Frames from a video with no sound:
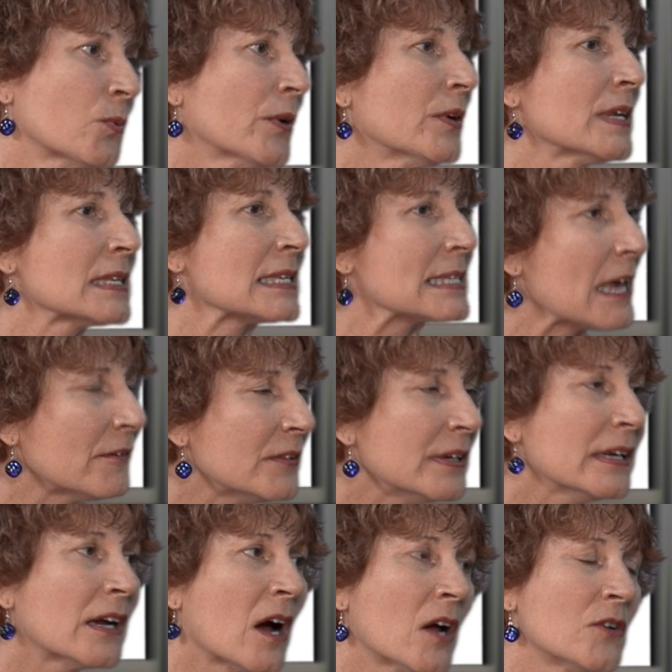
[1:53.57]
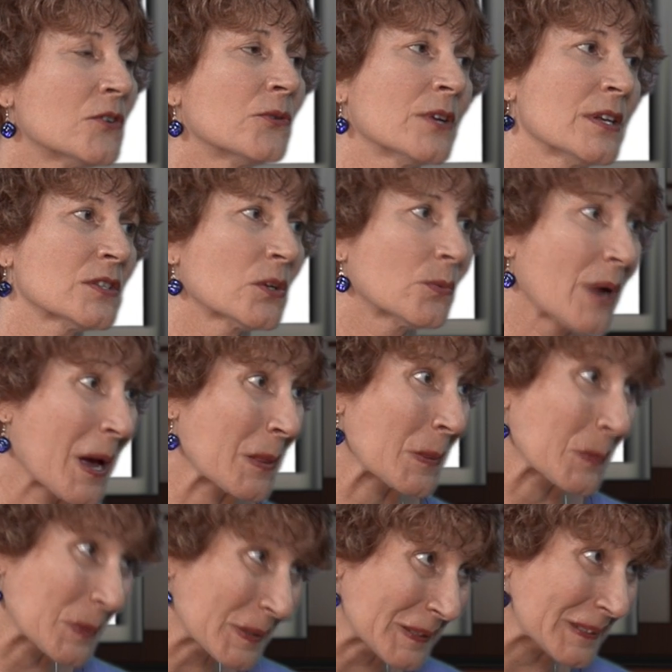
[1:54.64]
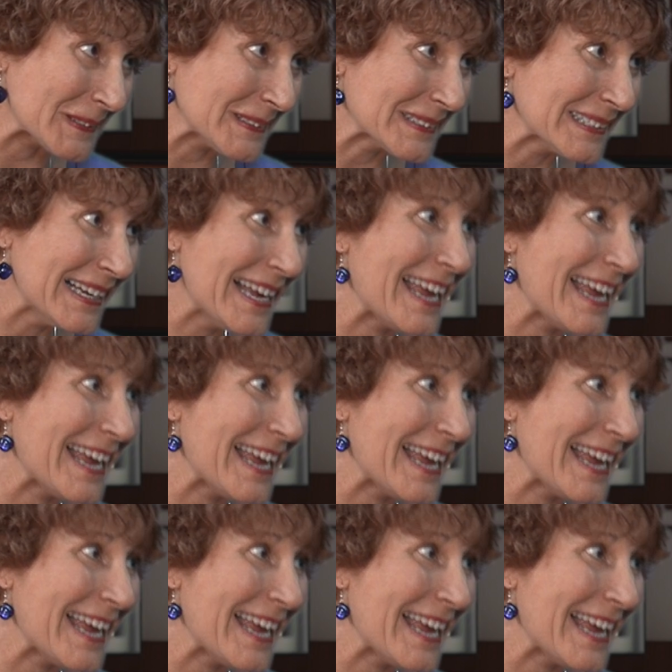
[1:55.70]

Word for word: We're in 70 countries around the world,